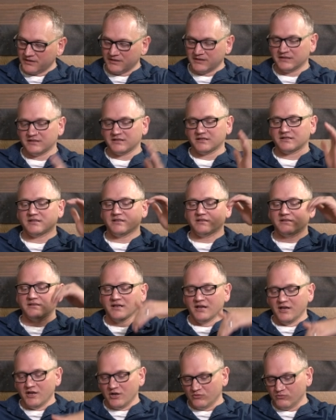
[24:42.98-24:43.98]
and it's just this
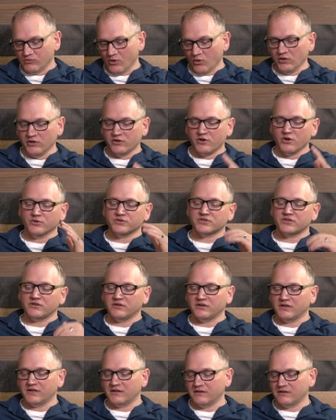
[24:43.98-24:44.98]
roller
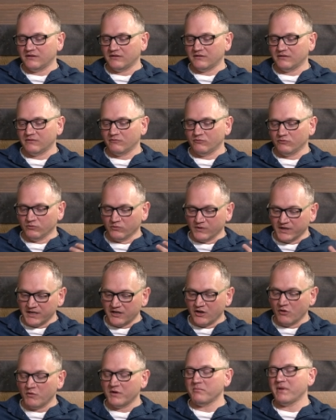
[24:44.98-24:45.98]
coaster. And
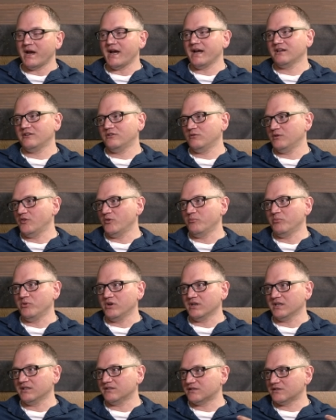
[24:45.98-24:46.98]
re-going back and doing the
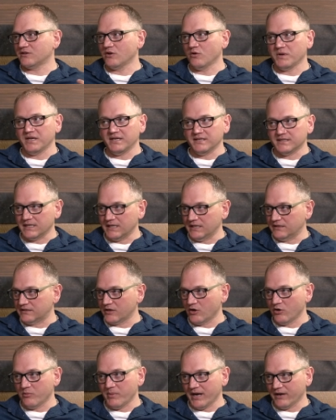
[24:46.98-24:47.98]
book, it's so easy to
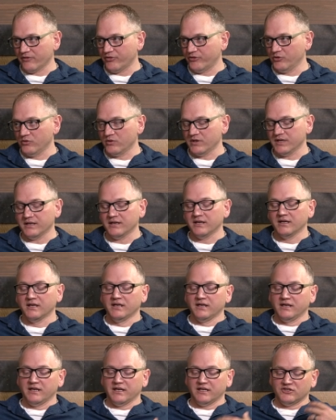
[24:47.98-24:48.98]
go back through it.
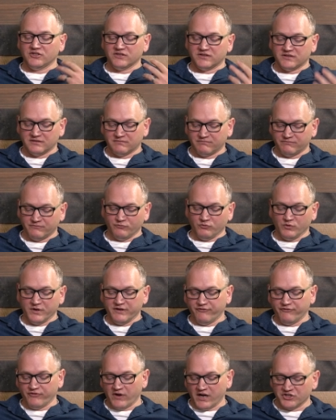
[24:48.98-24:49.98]
It just
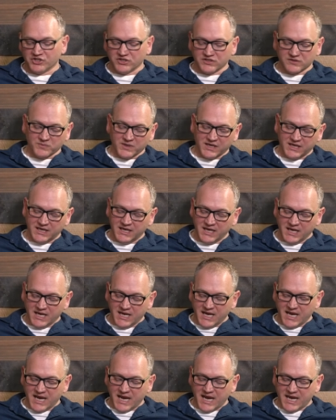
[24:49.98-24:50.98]
refreshes me
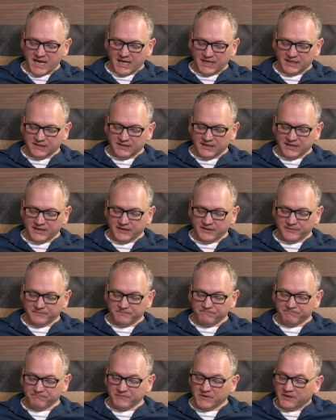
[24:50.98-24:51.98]
and
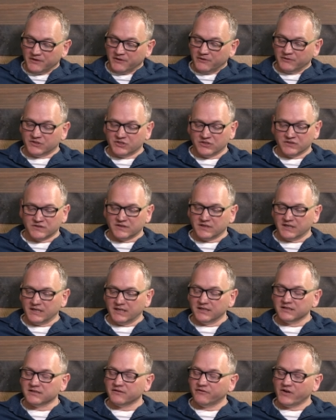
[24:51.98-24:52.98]
um, you know it's just it
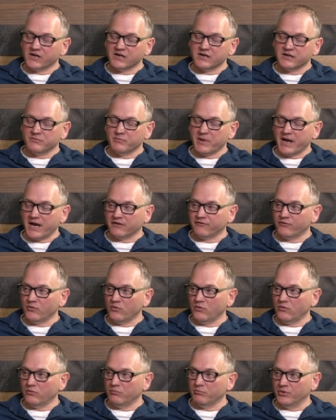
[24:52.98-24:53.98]
is a very
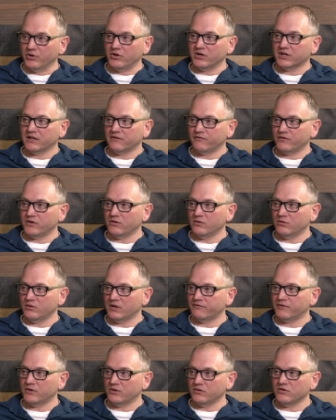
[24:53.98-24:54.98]
impactful book if you
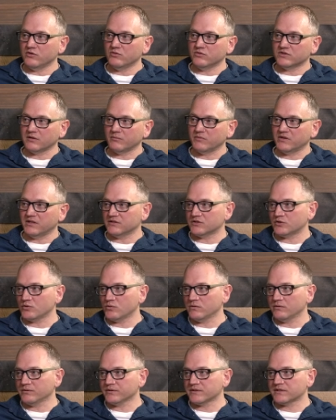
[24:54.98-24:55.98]
if you use some of these
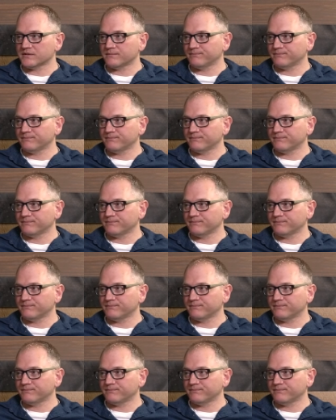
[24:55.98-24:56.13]
tools